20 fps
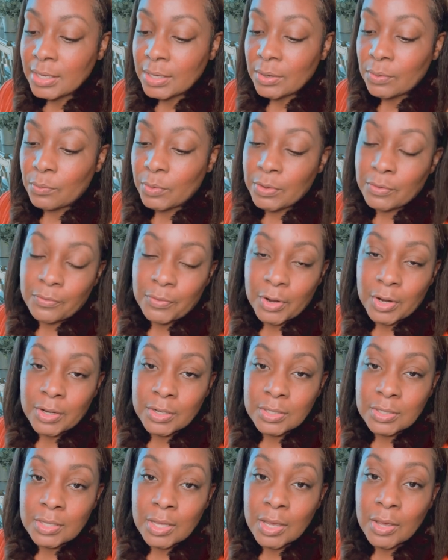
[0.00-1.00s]
we
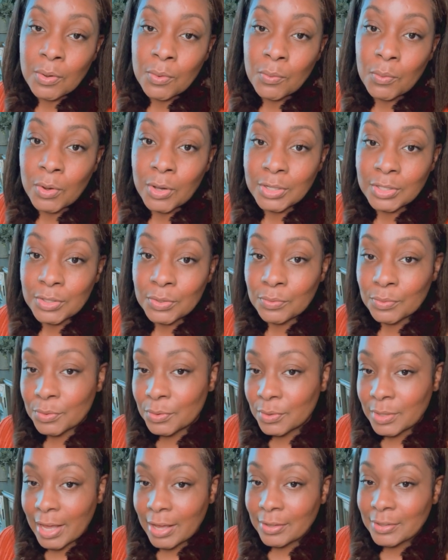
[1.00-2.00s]
first want to
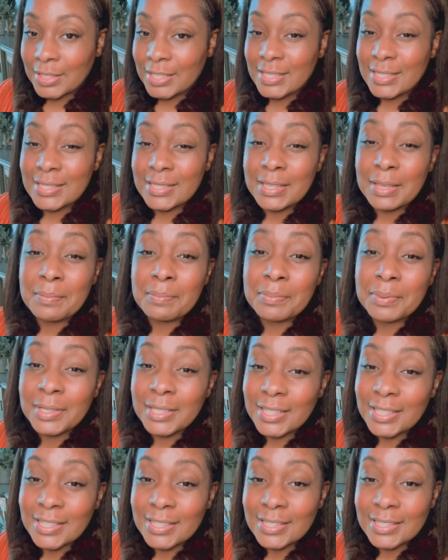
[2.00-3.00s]
rule out the
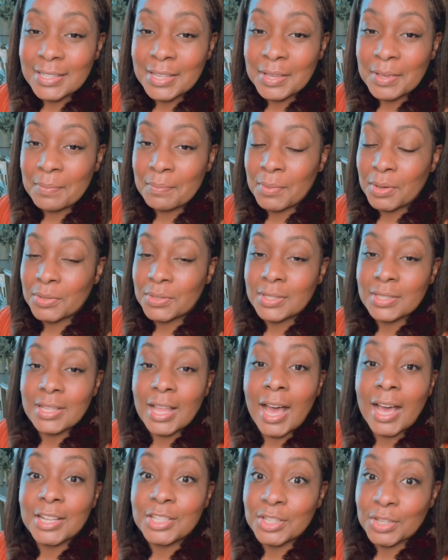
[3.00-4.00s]
simplest, most
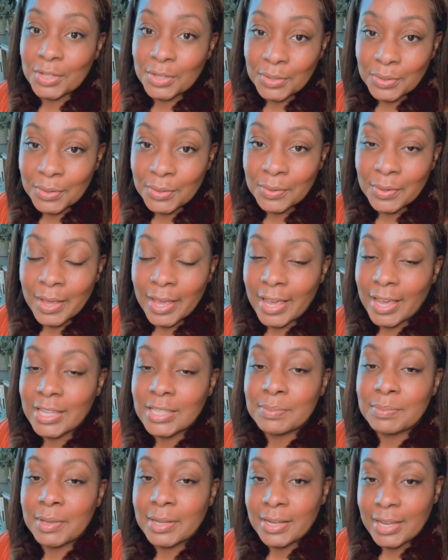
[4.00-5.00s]
logical
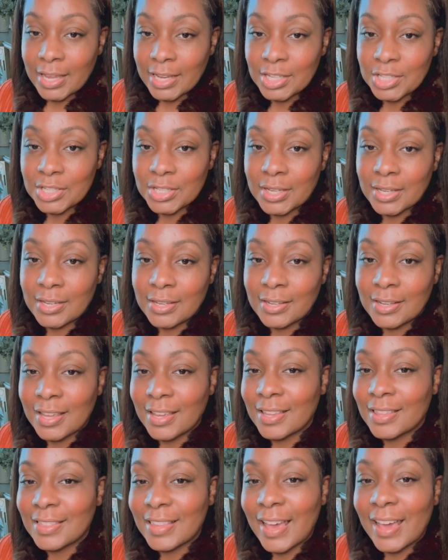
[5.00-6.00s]
explanation,
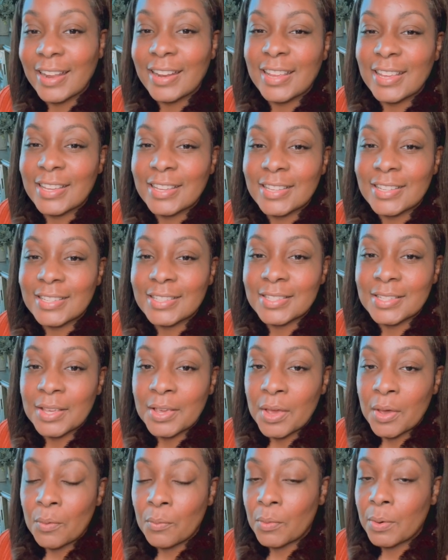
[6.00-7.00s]
and that is
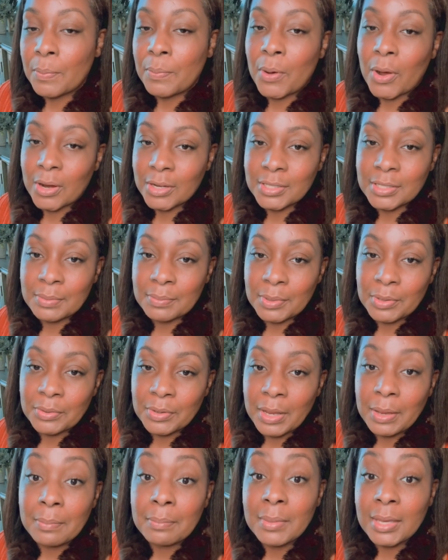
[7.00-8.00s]
what
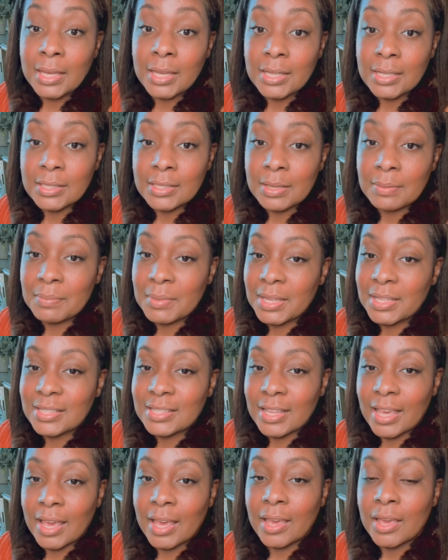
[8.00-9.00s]
parsimony means. It means
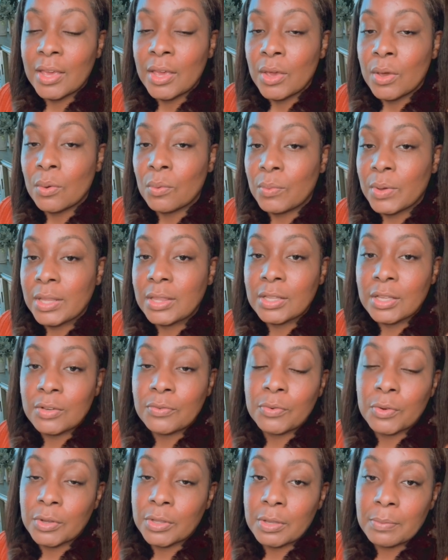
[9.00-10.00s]
that we look
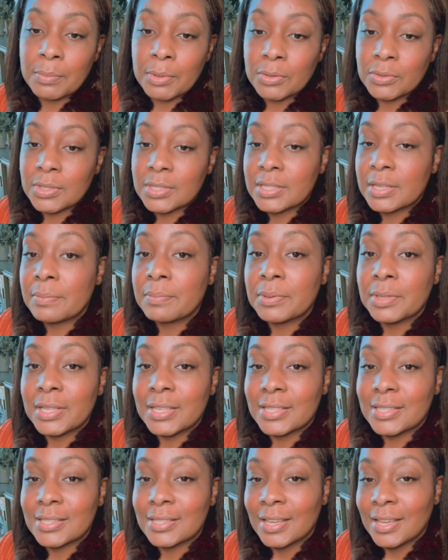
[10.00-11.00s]
for the most
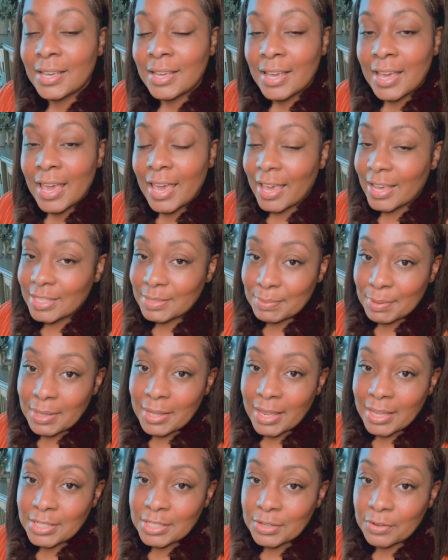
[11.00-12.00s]
simplest
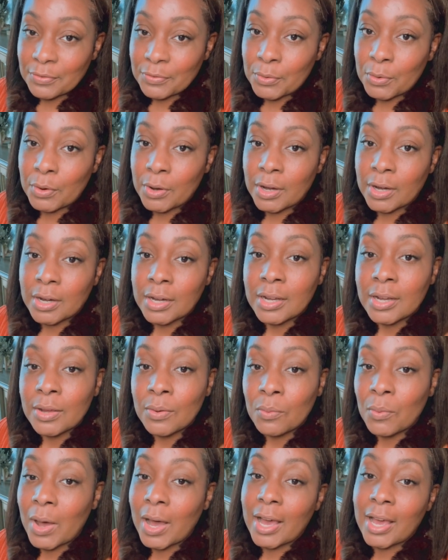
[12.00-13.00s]
explanation for
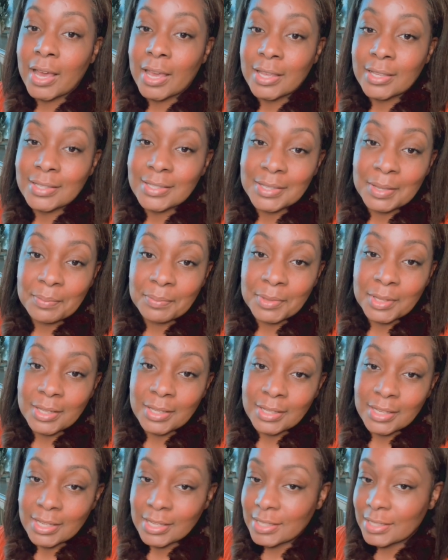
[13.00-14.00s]
why
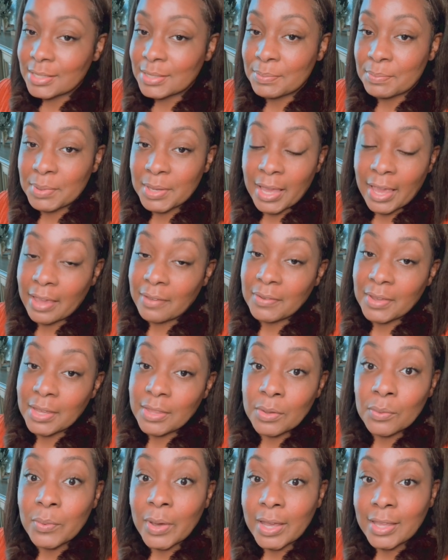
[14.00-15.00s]
something is behaving
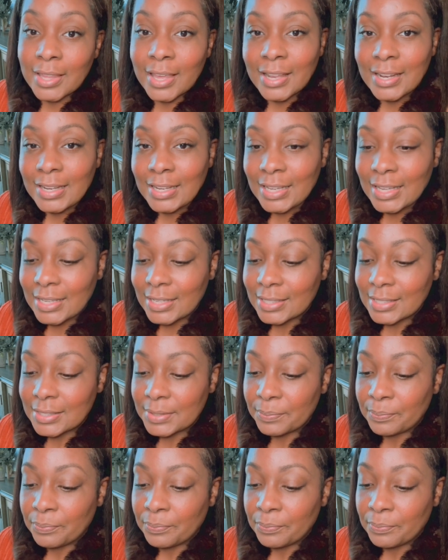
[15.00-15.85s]
the way that it is.